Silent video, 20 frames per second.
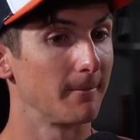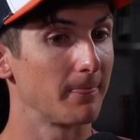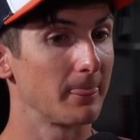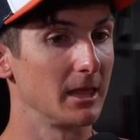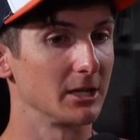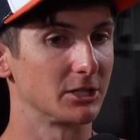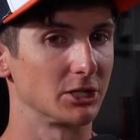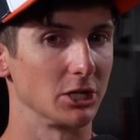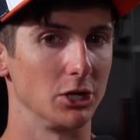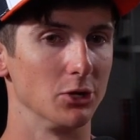
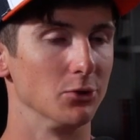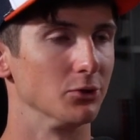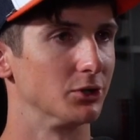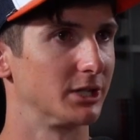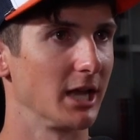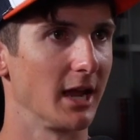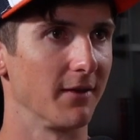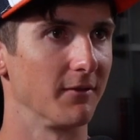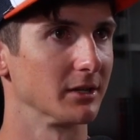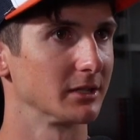
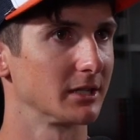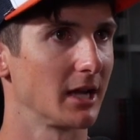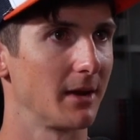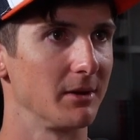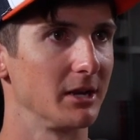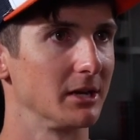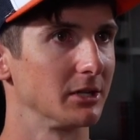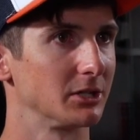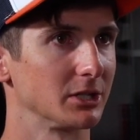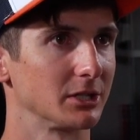savings. I
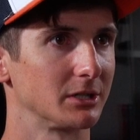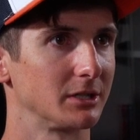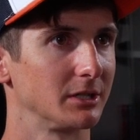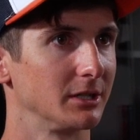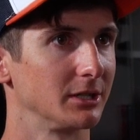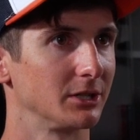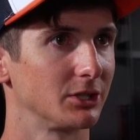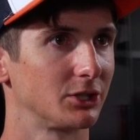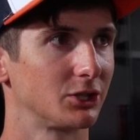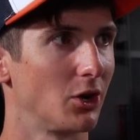mean, it
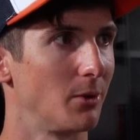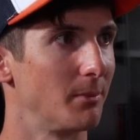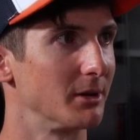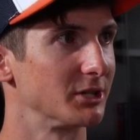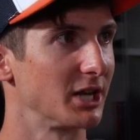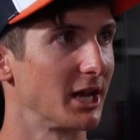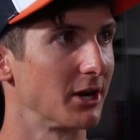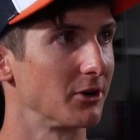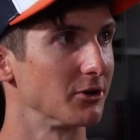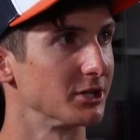just, so much
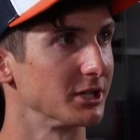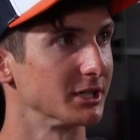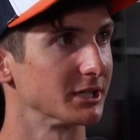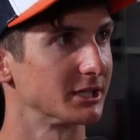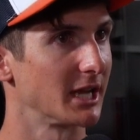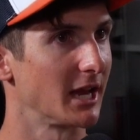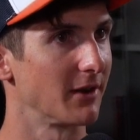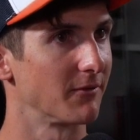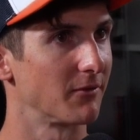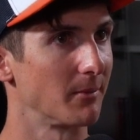energy is
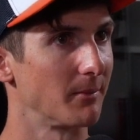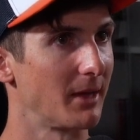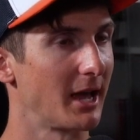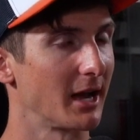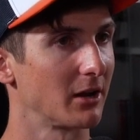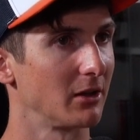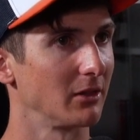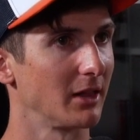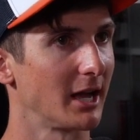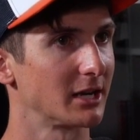saved from that
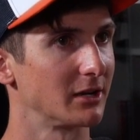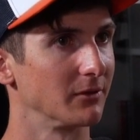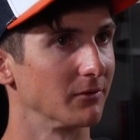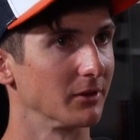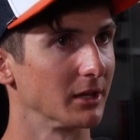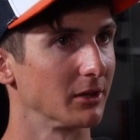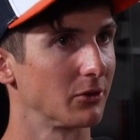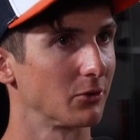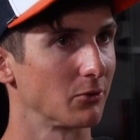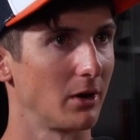collectively
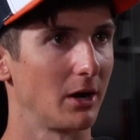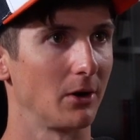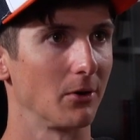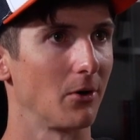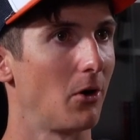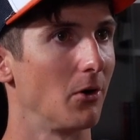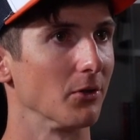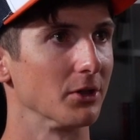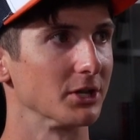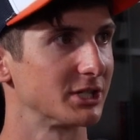throughout
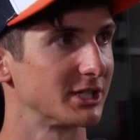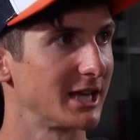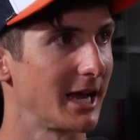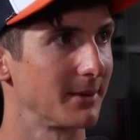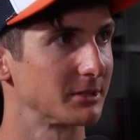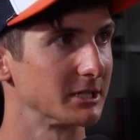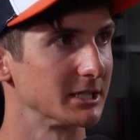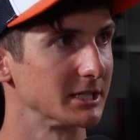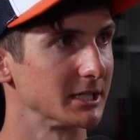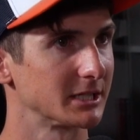all the
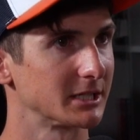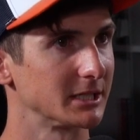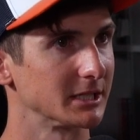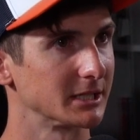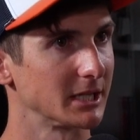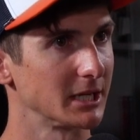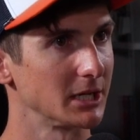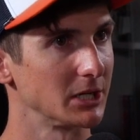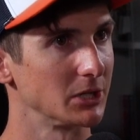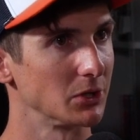steps and distance
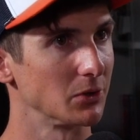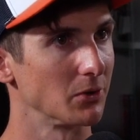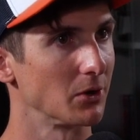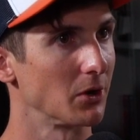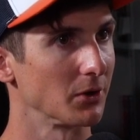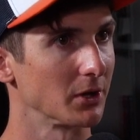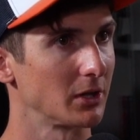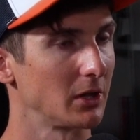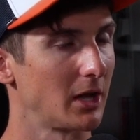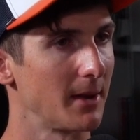that you do and all
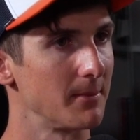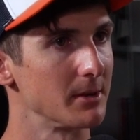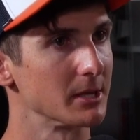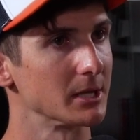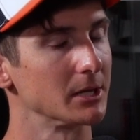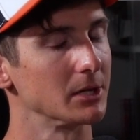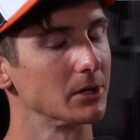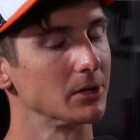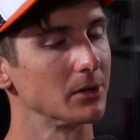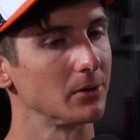the climbing that
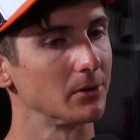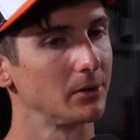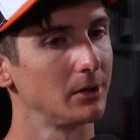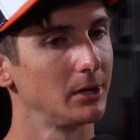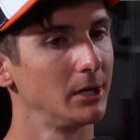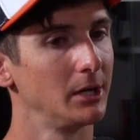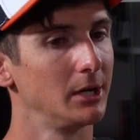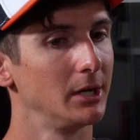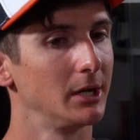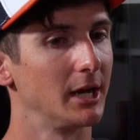you do.
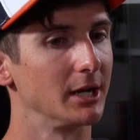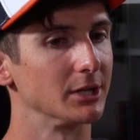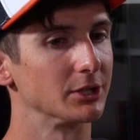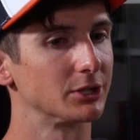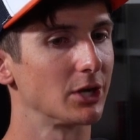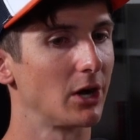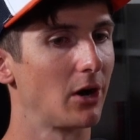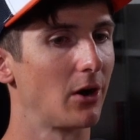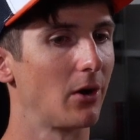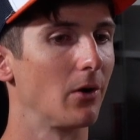And
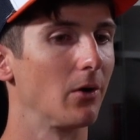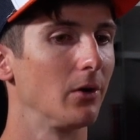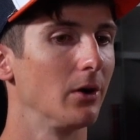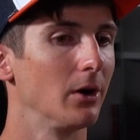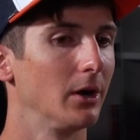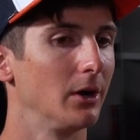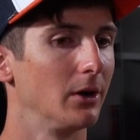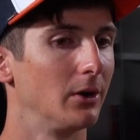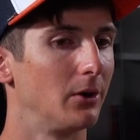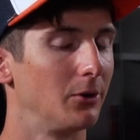so
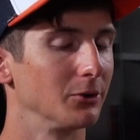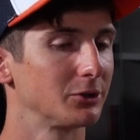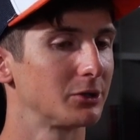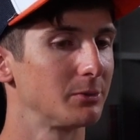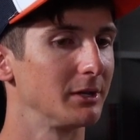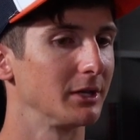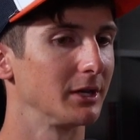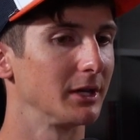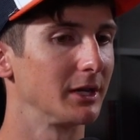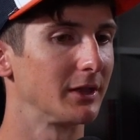
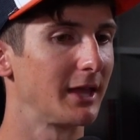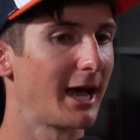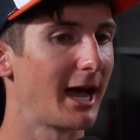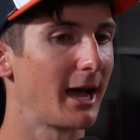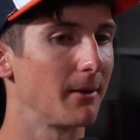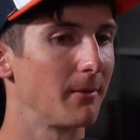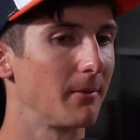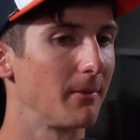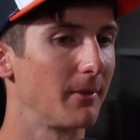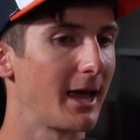ultimately
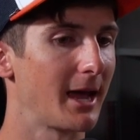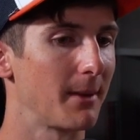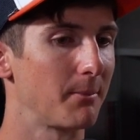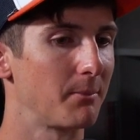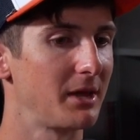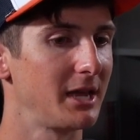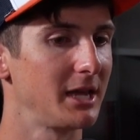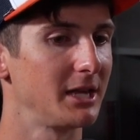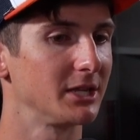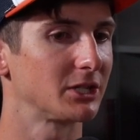that
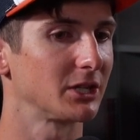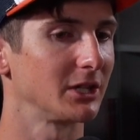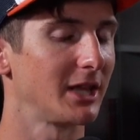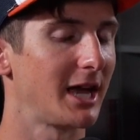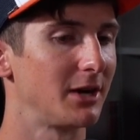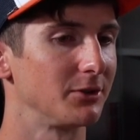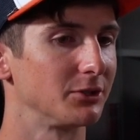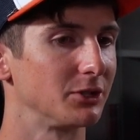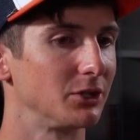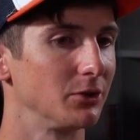piece
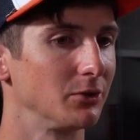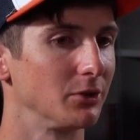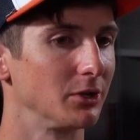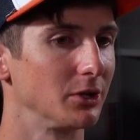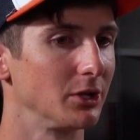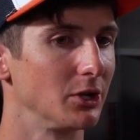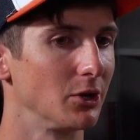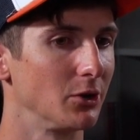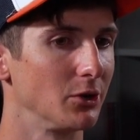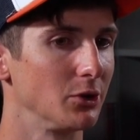allows you to,
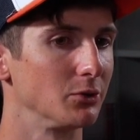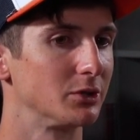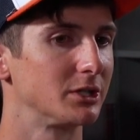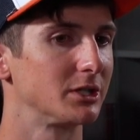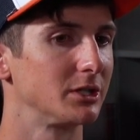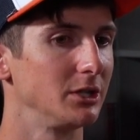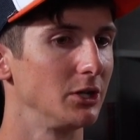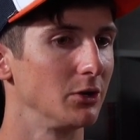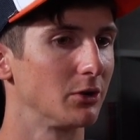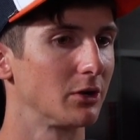you
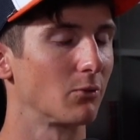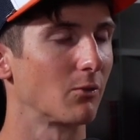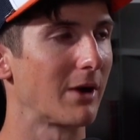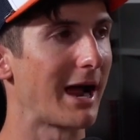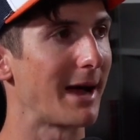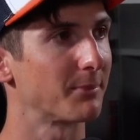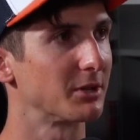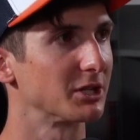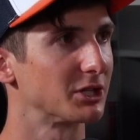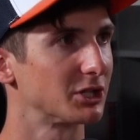can
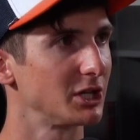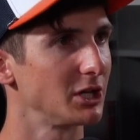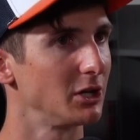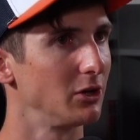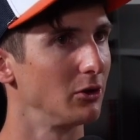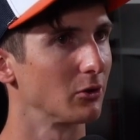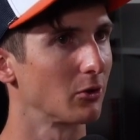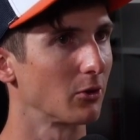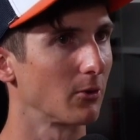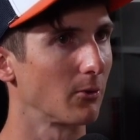wrap the
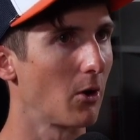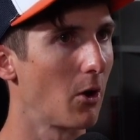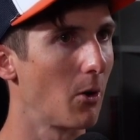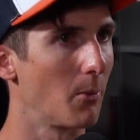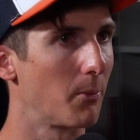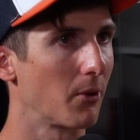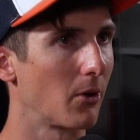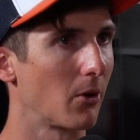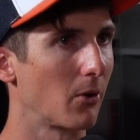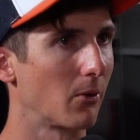singular
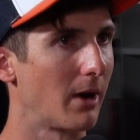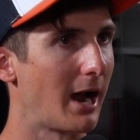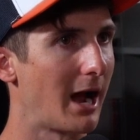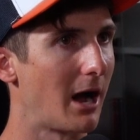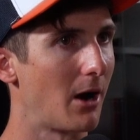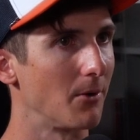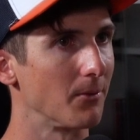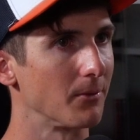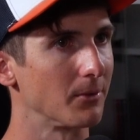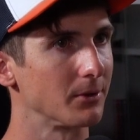rope
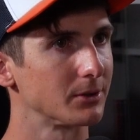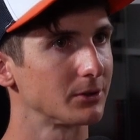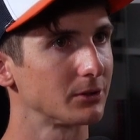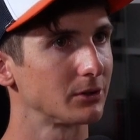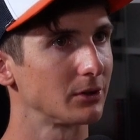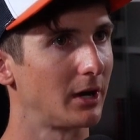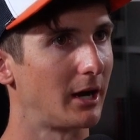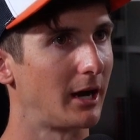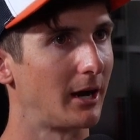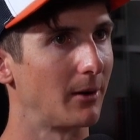around
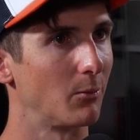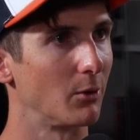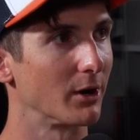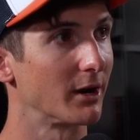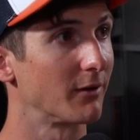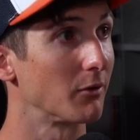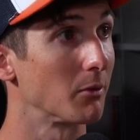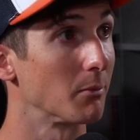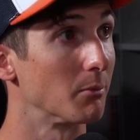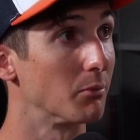
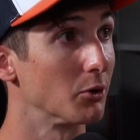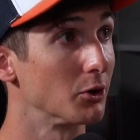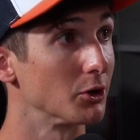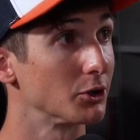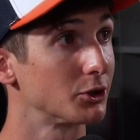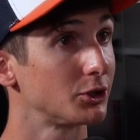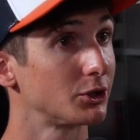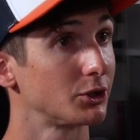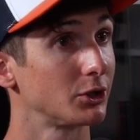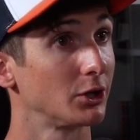whatever
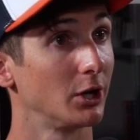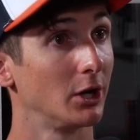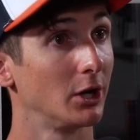bush,